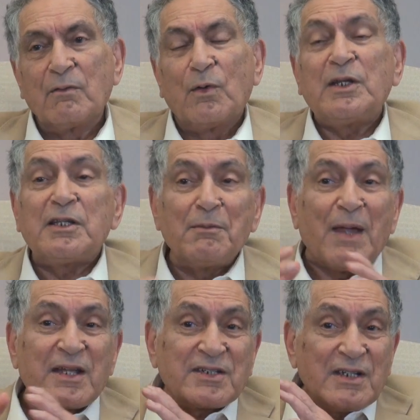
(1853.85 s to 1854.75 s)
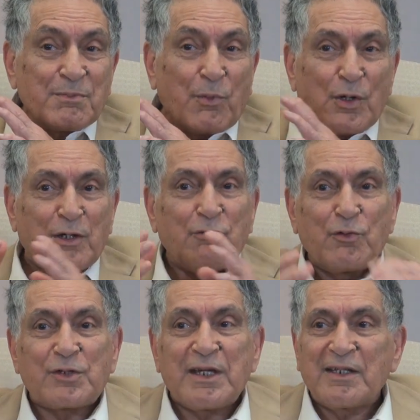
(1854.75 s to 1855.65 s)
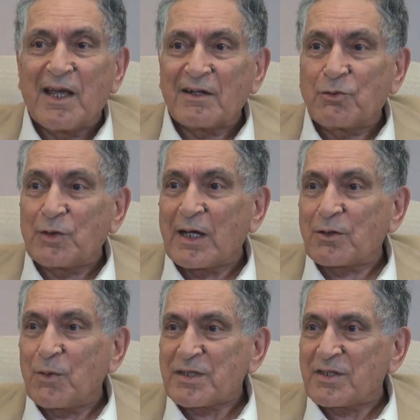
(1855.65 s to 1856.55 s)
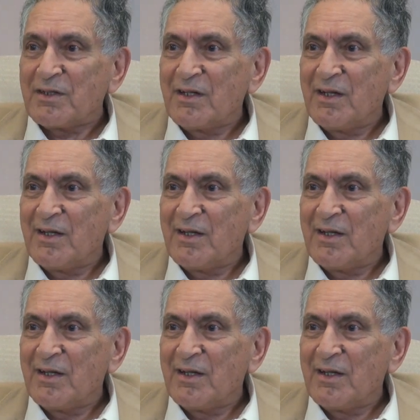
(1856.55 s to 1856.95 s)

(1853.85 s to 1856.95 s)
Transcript: What does the master's point of view say that, to that question?